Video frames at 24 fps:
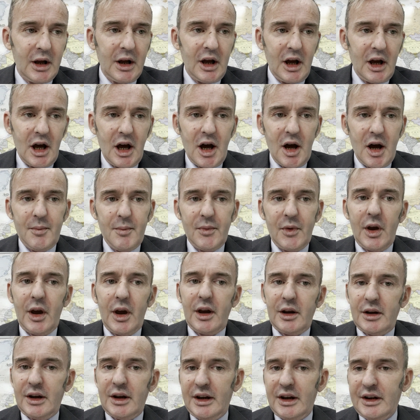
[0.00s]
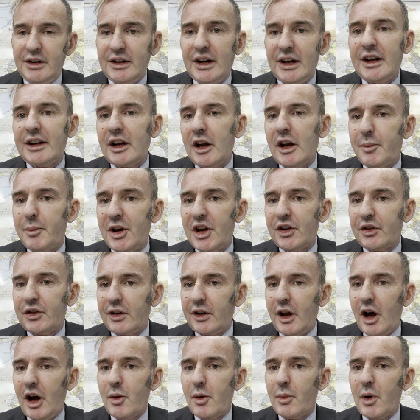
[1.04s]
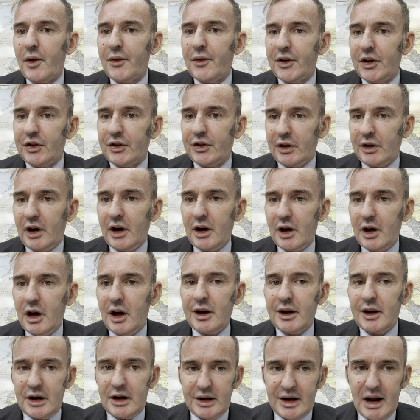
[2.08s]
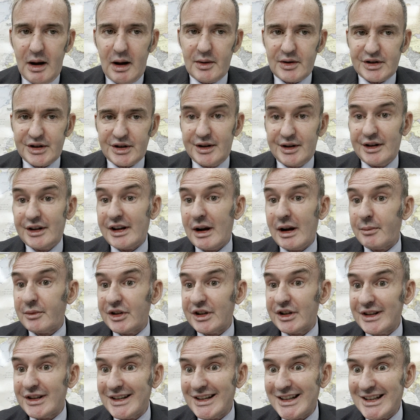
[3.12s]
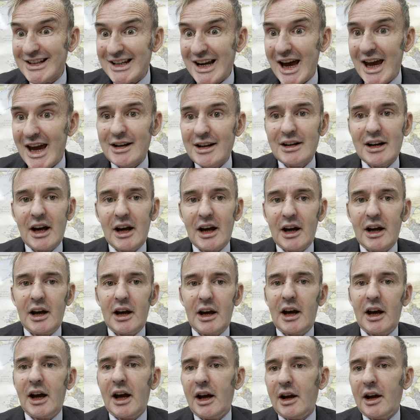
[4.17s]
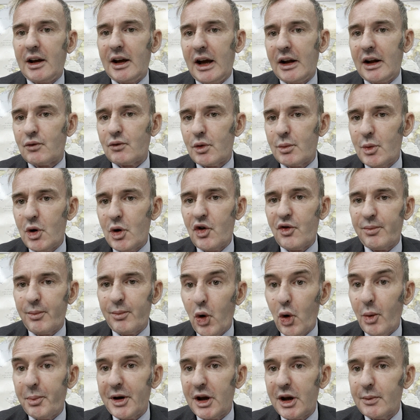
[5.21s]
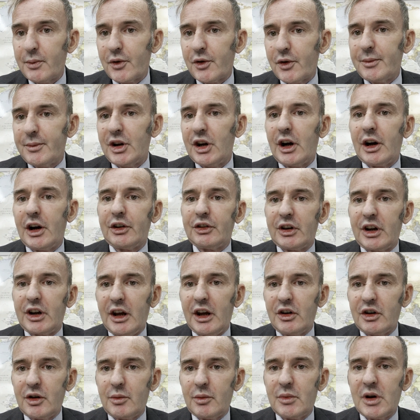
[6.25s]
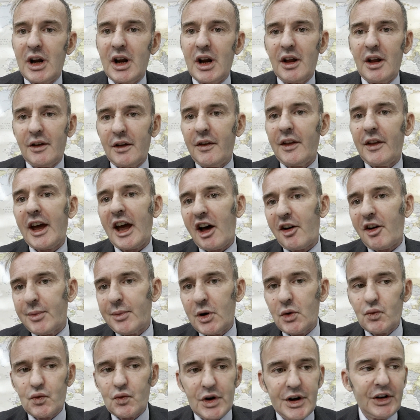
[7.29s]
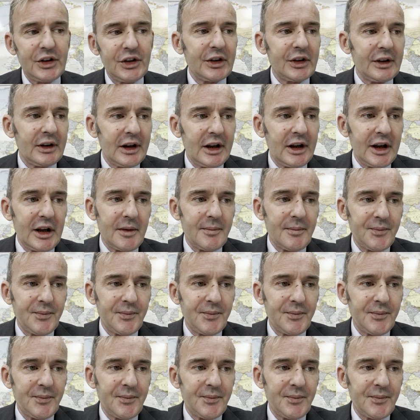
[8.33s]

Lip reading: Indeed, it appears that the Home Office are now attempting to detain and remove more people from the United Kingdom than they have been recently.